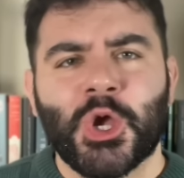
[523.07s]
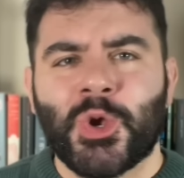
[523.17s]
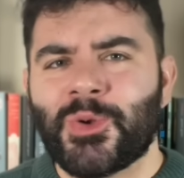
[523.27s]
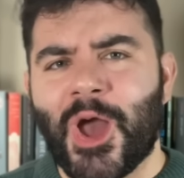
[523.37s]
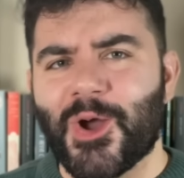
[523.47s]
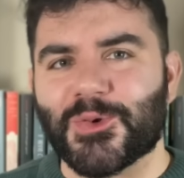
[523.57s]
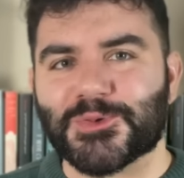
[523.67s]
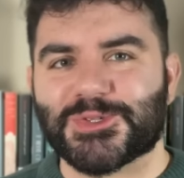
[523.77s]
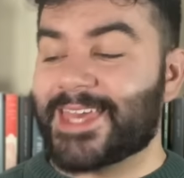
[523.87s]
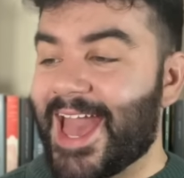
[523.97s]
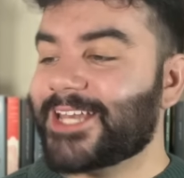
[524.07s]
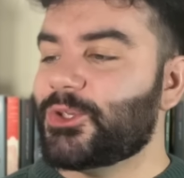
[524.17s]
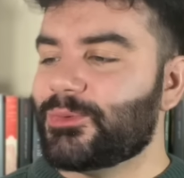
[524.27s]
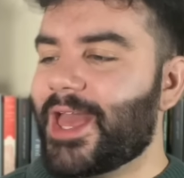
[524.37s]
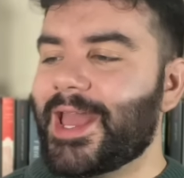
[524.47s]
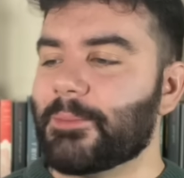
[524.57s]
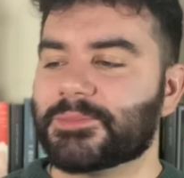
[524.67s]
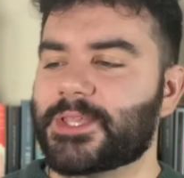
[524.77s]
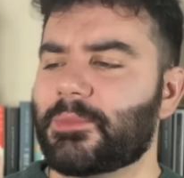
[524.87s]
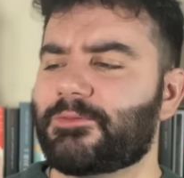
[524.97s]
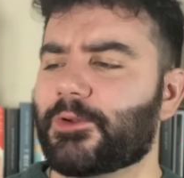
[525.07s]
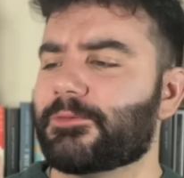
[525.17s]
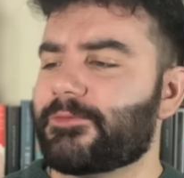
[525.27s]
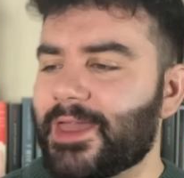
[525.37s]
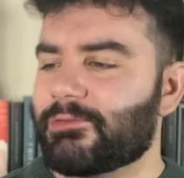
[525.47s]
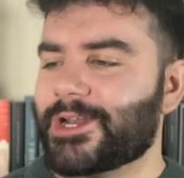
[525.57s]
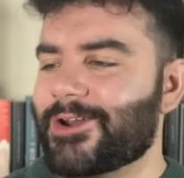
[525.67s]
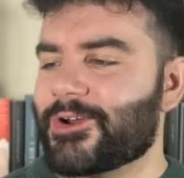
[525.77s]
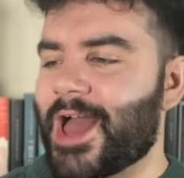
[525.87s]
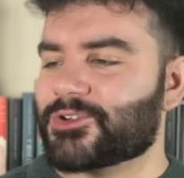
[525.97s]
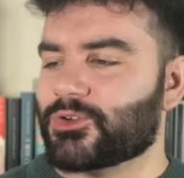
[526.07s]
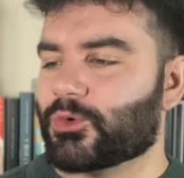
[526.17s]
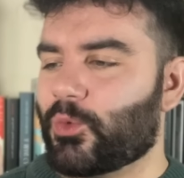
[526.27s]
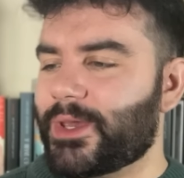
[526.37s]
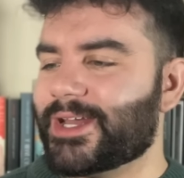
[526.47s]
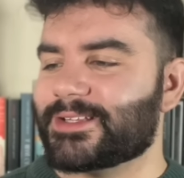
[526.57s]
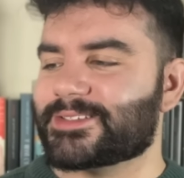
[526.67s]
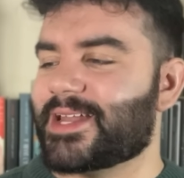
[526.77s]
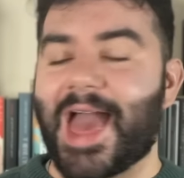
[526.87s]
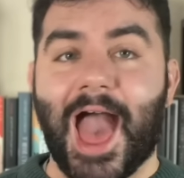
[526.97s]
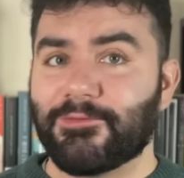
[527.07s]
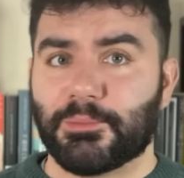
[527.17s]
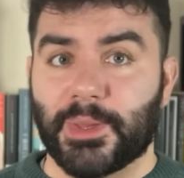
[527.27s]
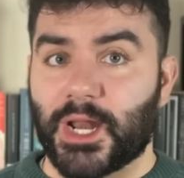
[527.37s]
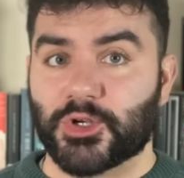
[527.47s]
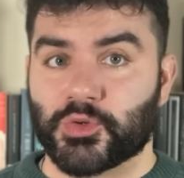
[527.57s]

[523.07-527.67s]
Who knows? Can you name some of your favorite international queens that haven't been on